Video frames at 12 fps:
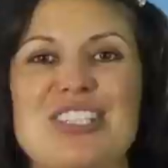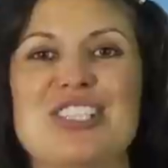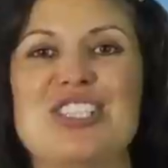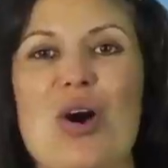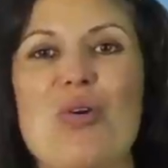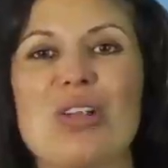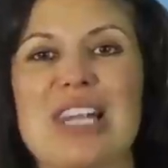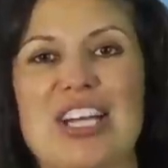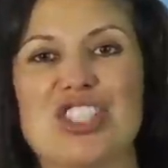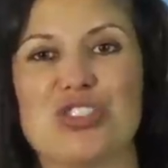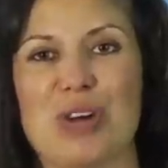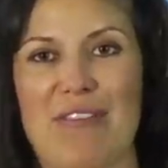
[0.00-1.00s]
Don't
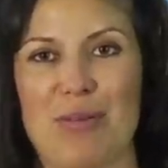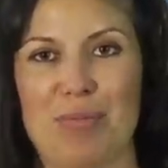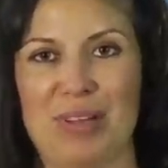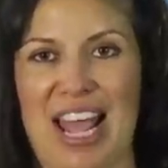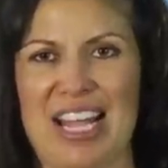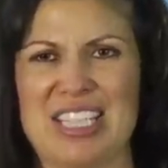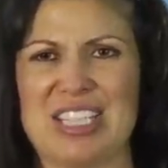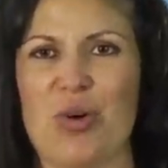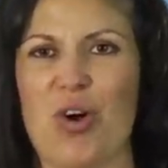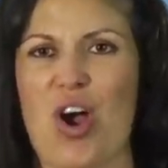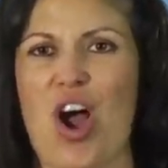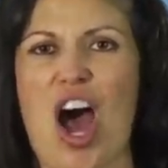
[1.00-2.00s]
let travel plans
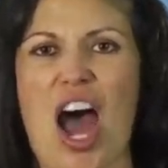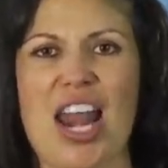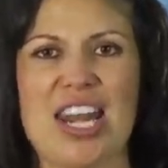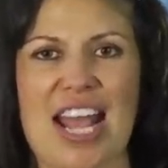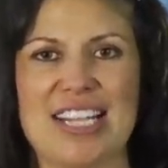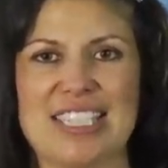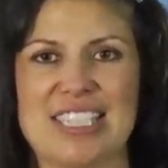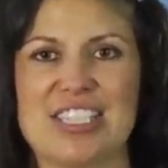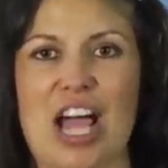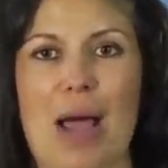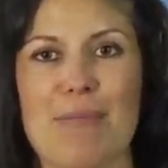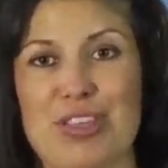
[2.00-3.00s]
or hot nights
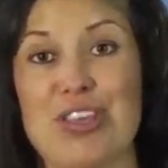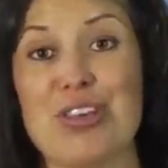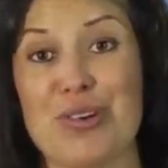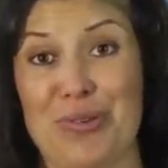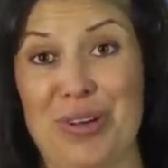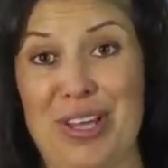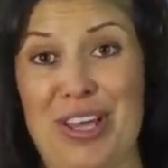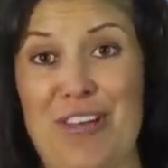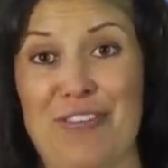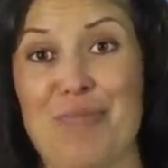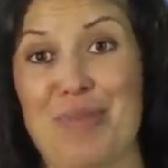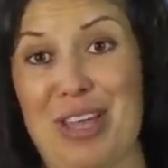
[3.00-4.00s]
stop you
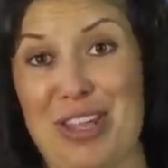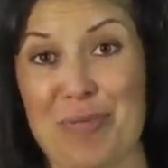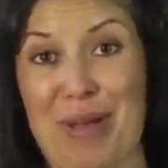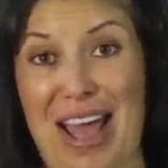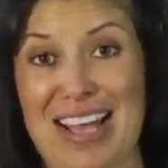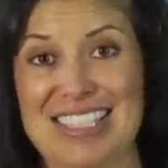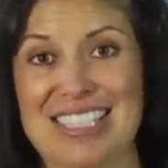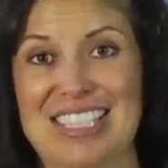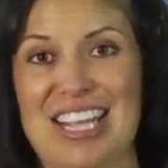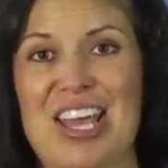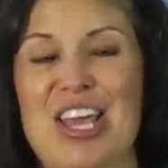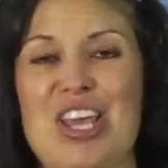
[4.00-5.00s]
from being your best.
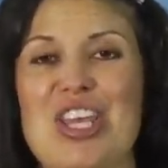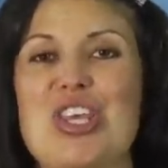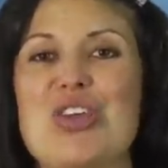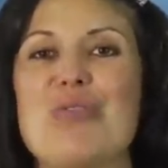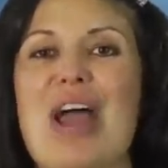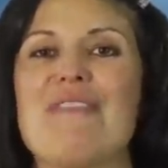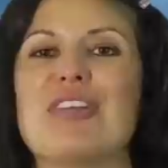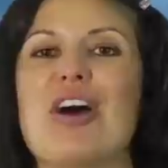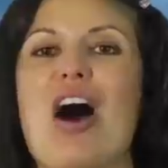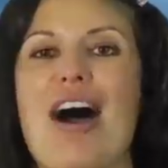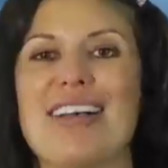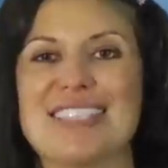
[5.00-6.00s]
You have an
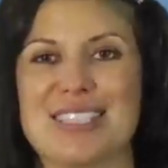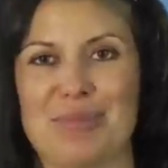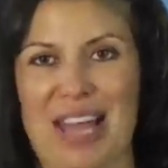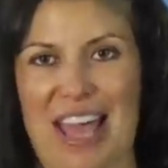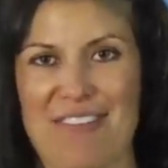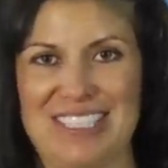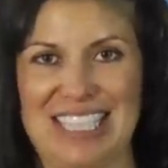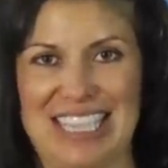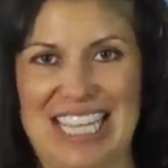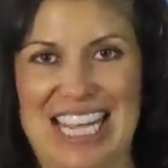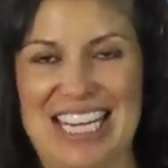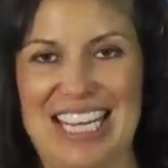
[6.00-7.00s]
awesome life to
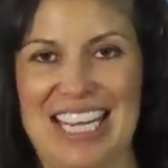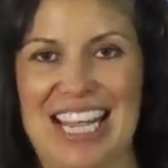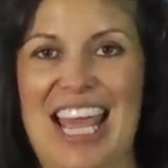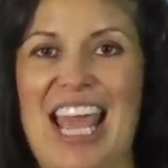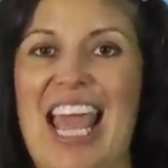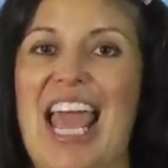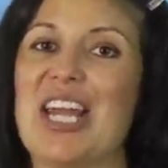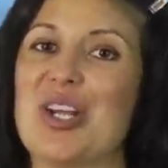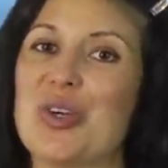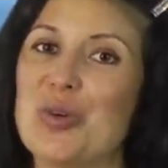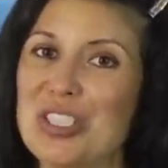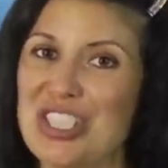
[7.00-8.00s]
lead, and
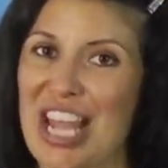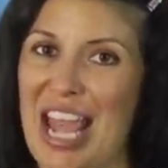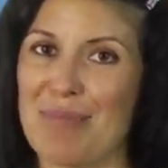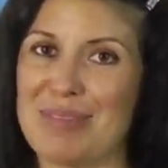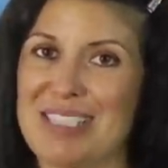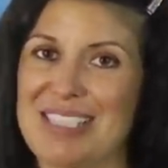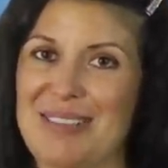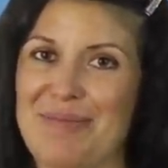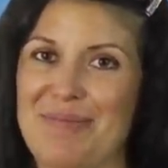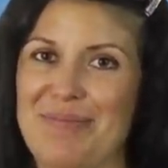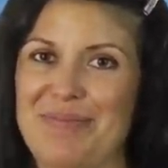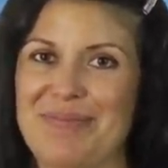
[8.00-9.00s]
Cool Jams
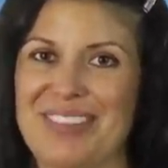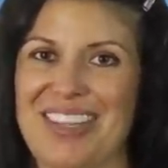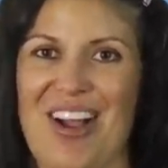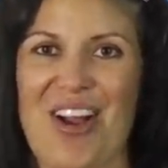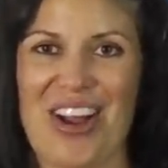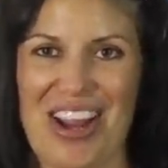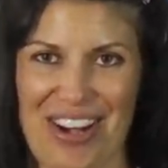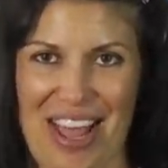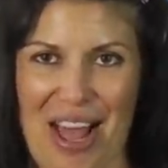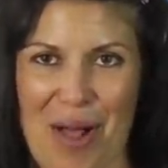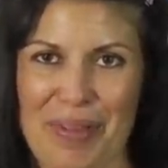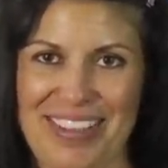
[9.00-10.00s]
are here to
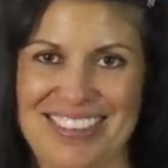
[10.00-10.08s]
help.